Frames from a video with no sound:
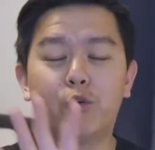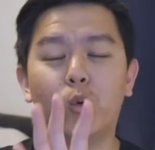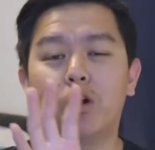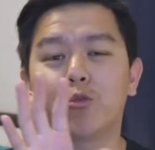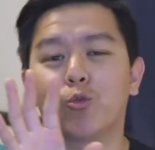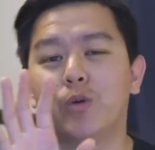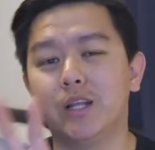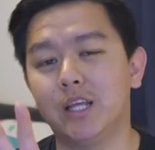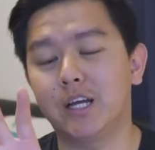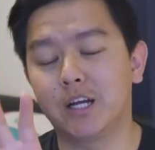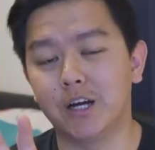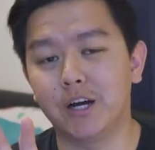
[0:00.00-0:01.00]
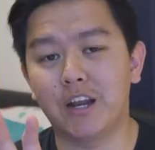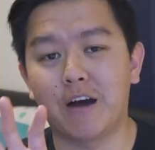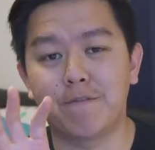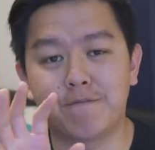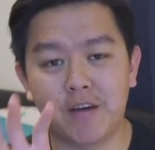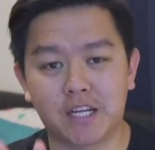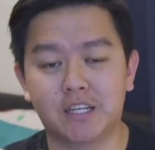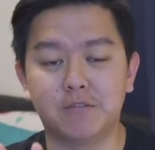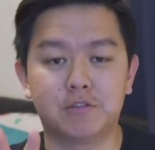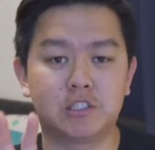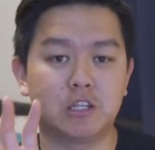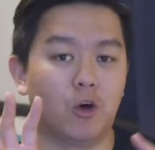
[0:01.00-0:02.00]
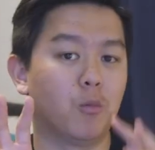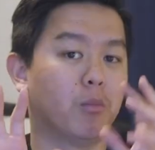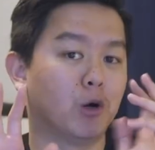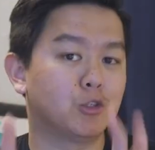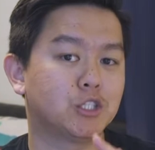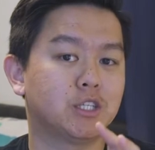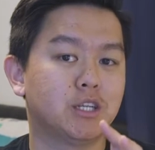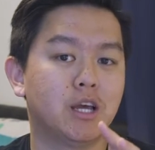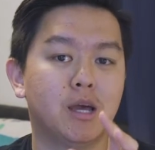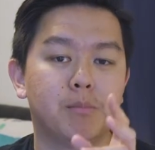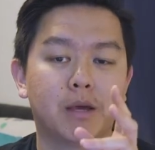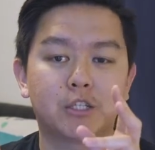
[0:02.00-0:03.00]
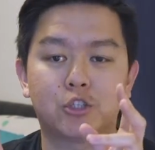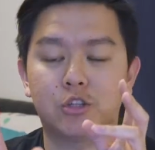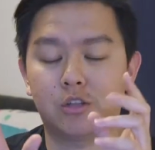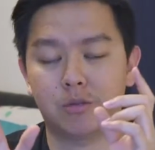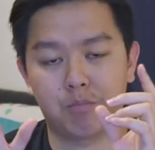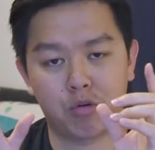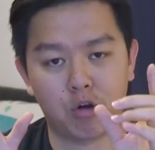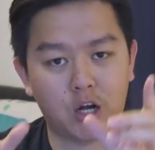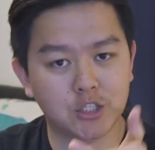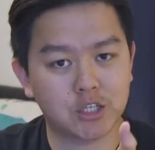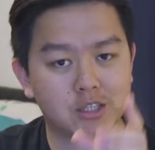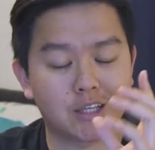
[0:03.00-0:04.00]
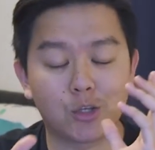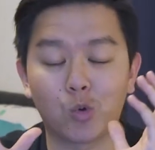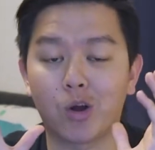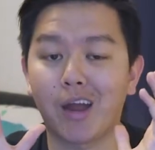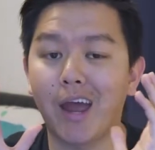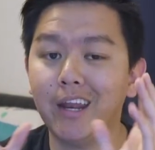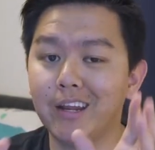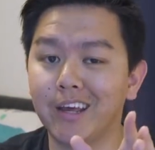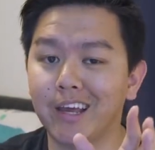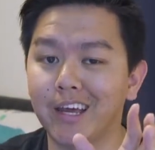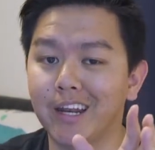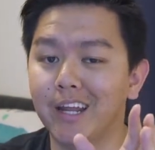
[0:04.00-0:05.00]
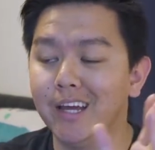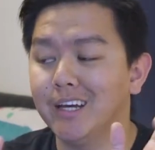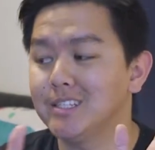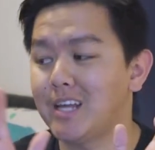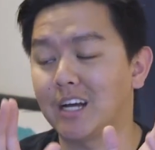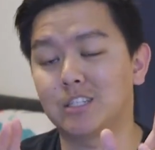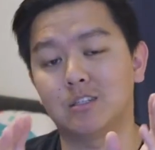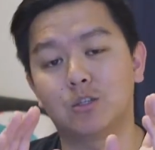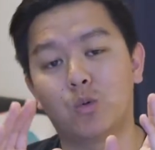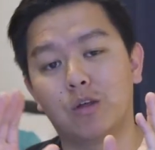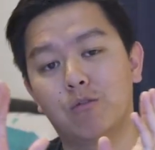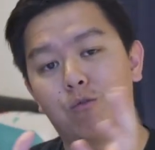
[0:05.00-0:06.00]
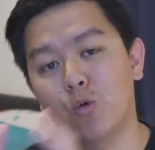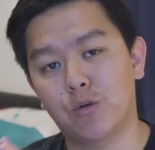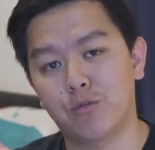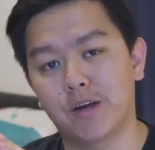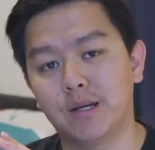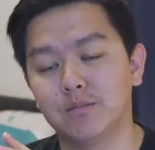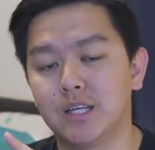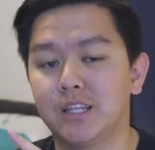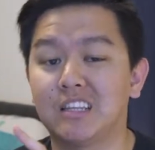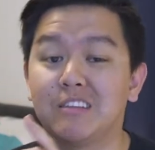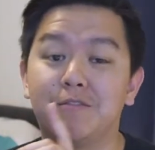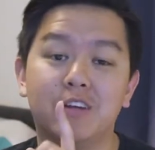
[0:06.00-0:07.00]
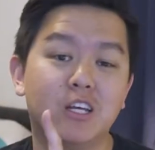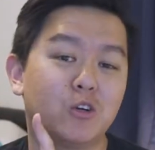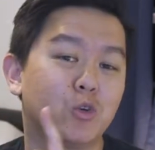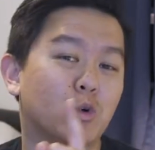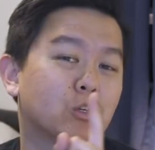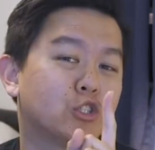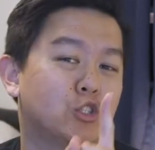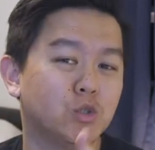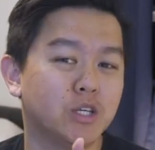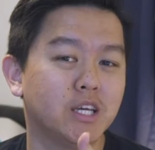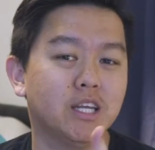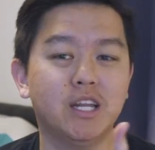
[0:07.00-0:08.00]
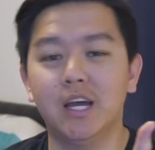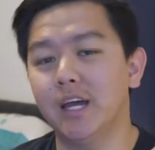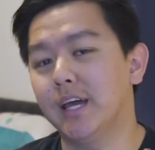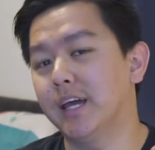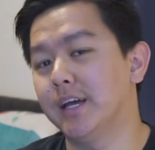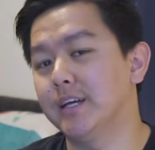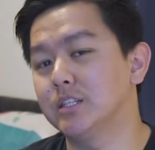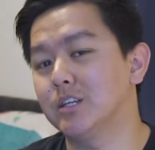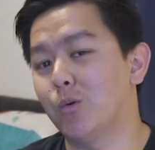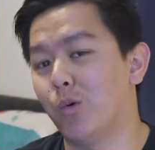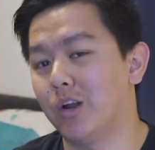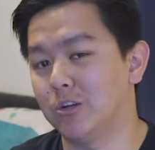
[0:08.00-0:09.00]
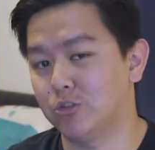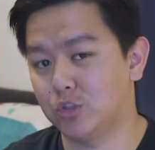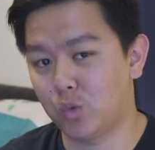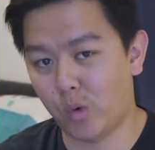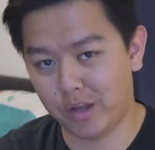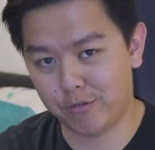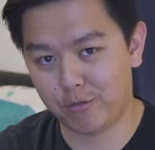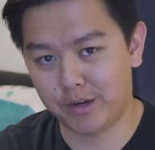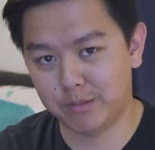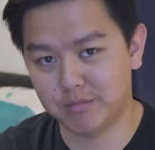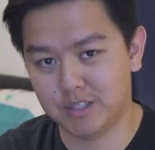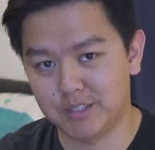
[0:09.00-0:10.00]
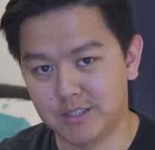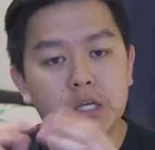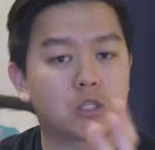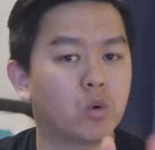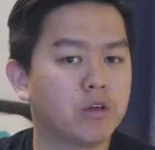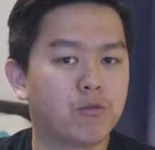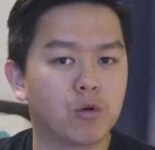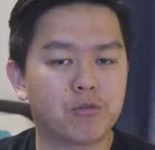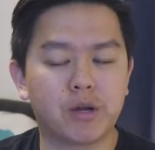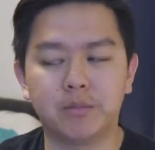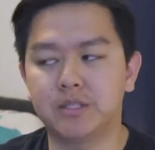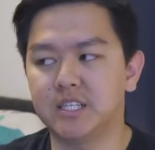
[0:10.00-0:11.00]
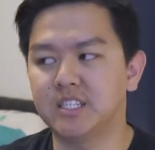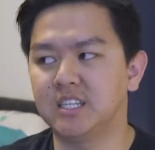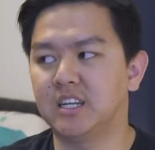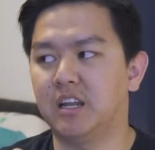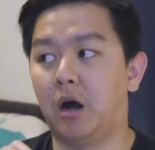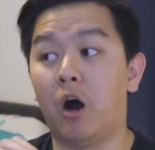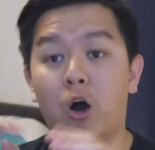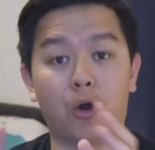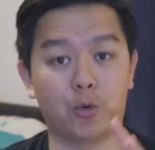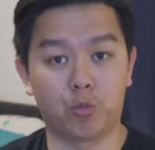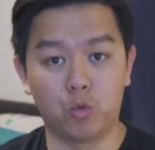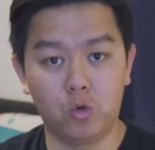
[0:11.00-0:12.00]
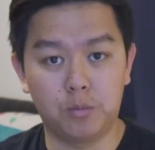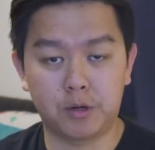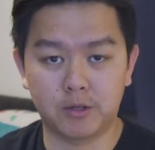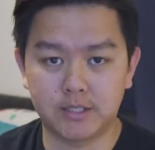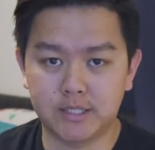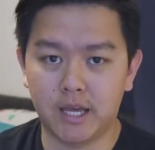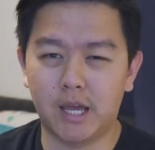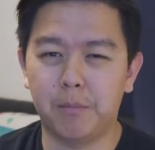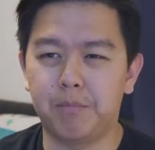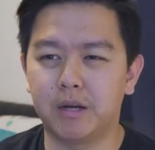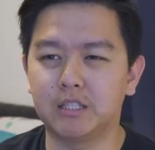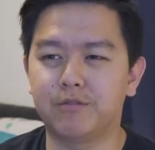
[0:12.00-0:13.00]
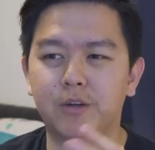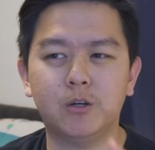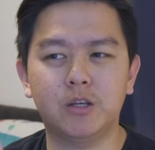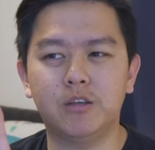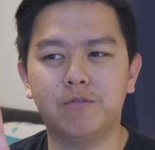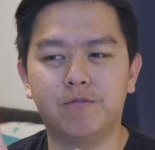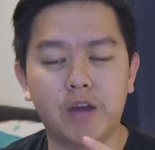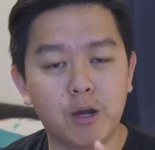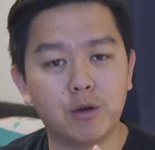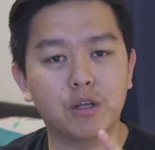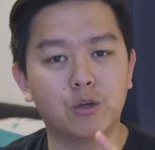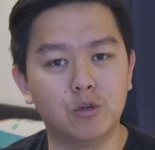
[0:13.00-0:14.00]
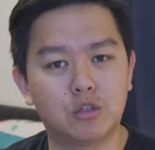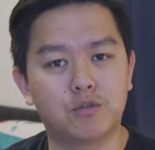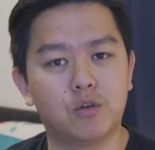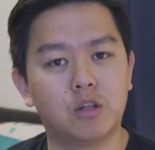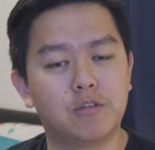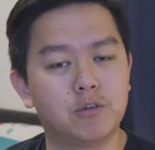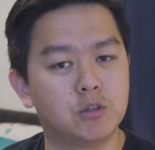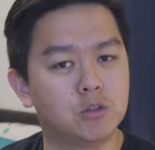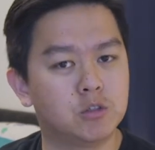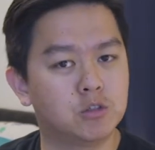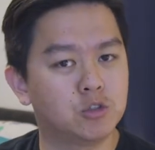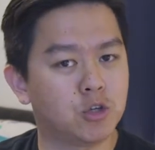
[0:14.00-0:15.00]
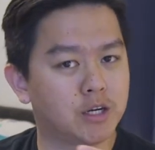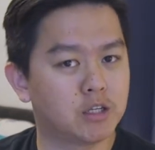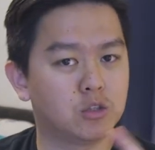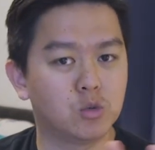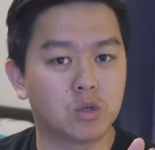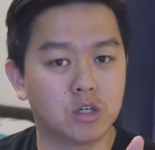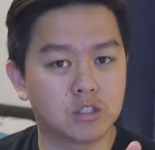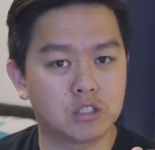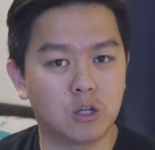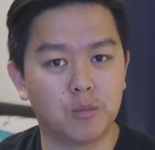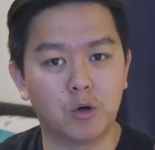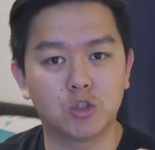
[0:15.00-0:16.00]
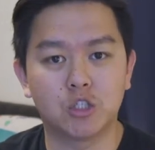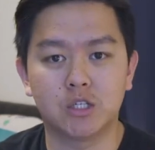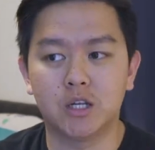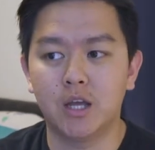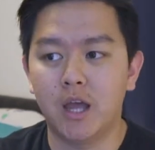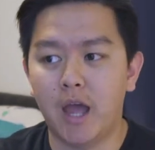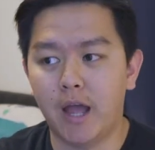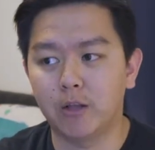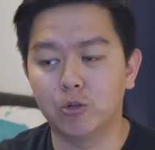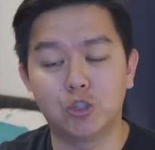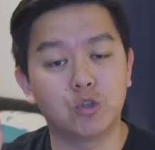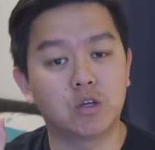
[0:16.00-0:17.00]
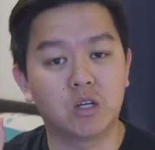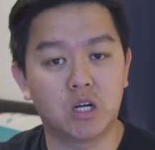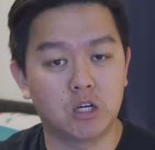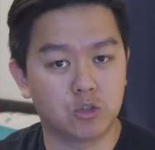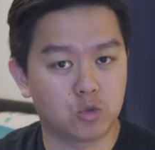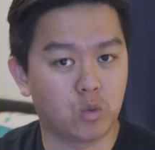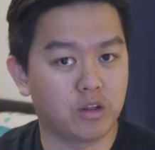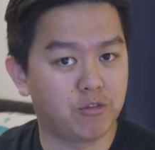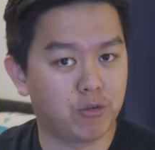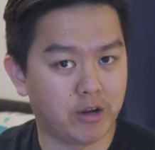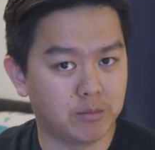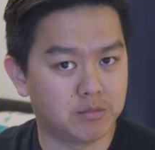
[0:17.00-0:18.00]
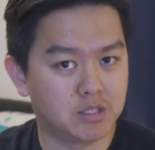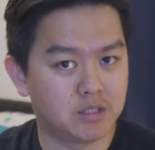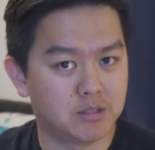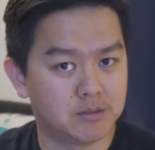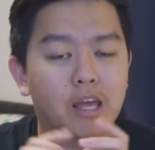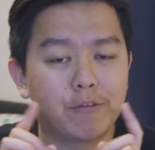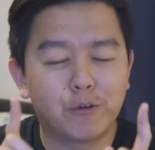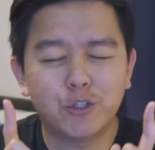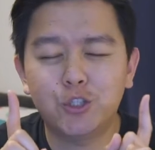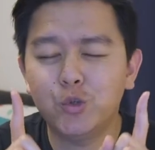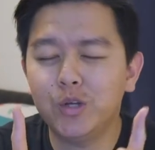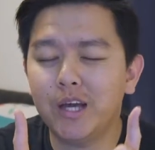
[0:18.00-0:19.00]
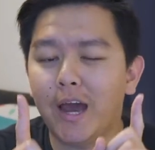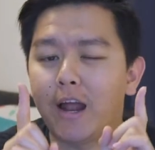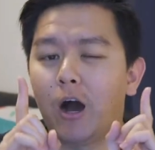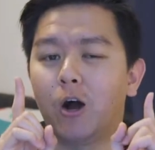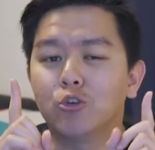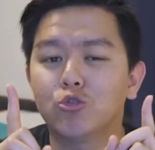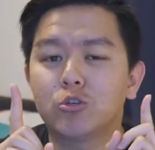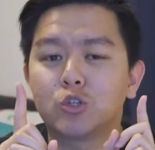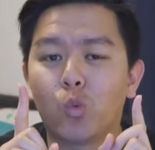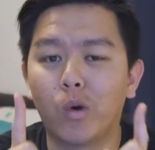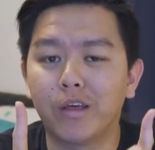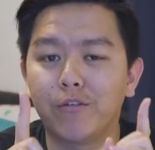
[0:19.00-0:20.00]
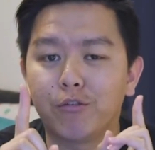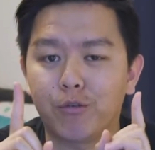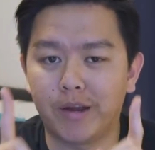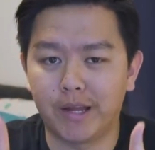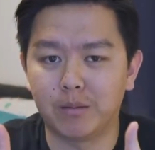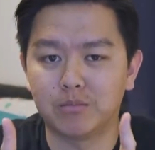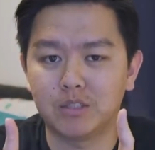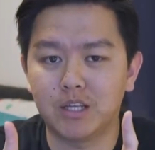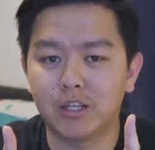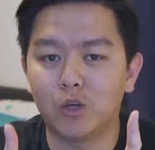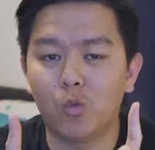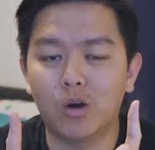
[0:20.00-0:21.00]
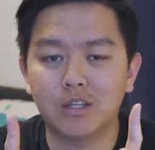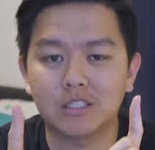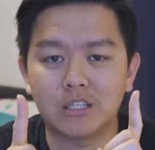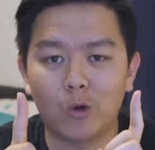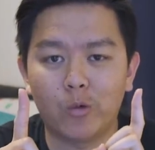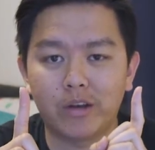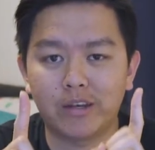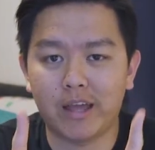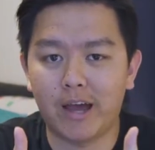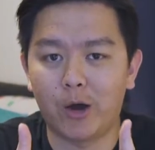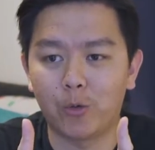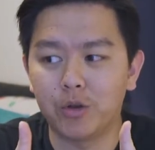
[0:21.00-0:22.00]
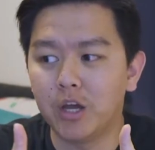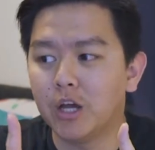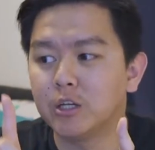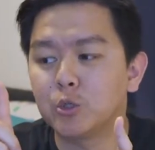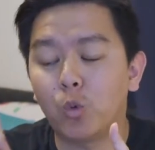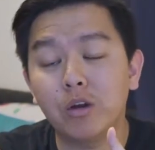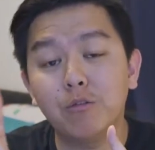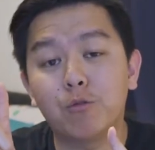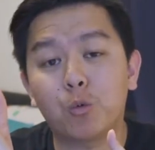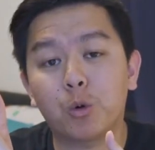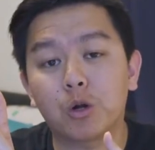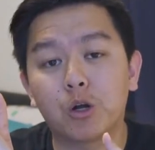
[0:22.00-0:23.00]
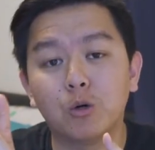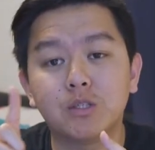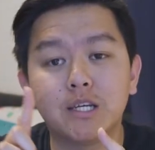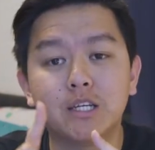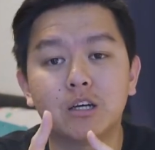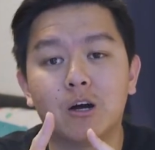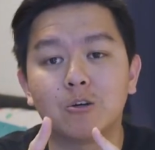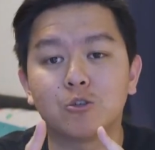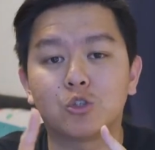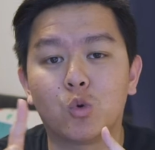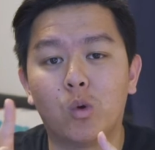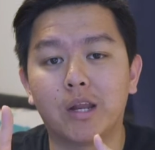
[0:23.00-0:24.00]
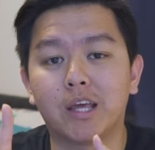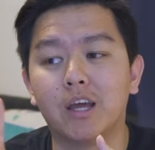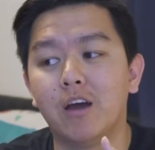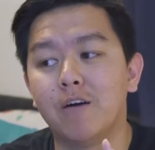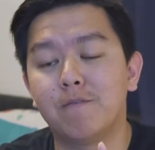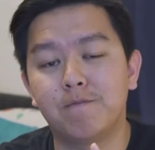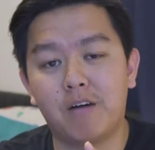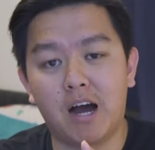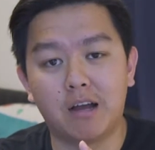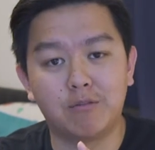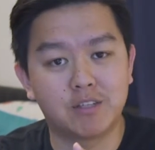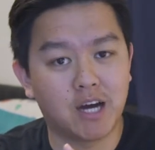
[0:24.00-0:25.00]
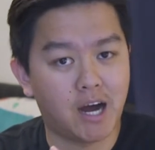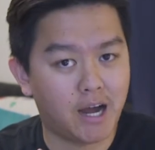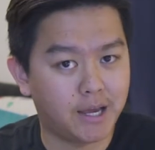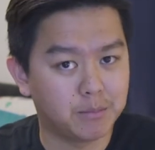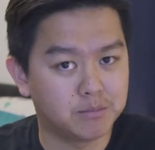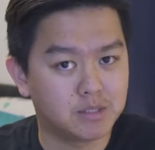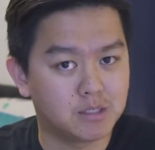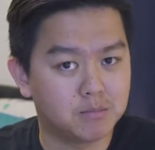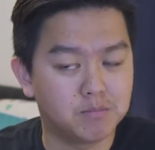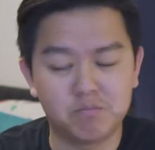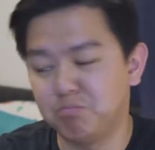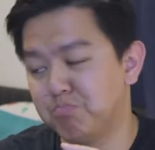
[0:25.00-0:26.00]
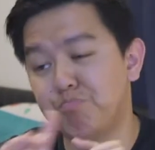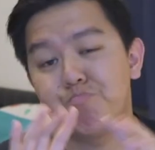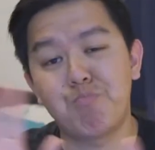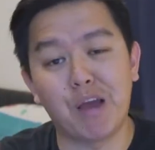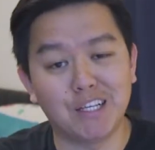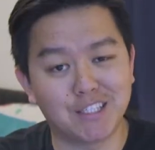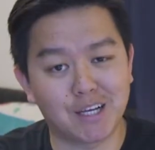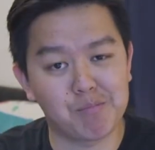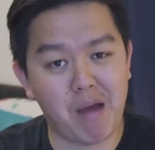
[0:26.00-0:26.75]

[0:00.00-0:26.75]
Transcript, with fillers: If you want really good, effective slow motion, make sure that the project that you are editing in is actually 24 frames and that the video you are shooting in is 120 frames. The 24 frames isn't a hard rule per se, but it's very, very useful if you're trying to do good slow motion and you're shooting in 120 frames. If you're shooting at 120 frames and you want to slow it down, 24 goes into 120 five times basic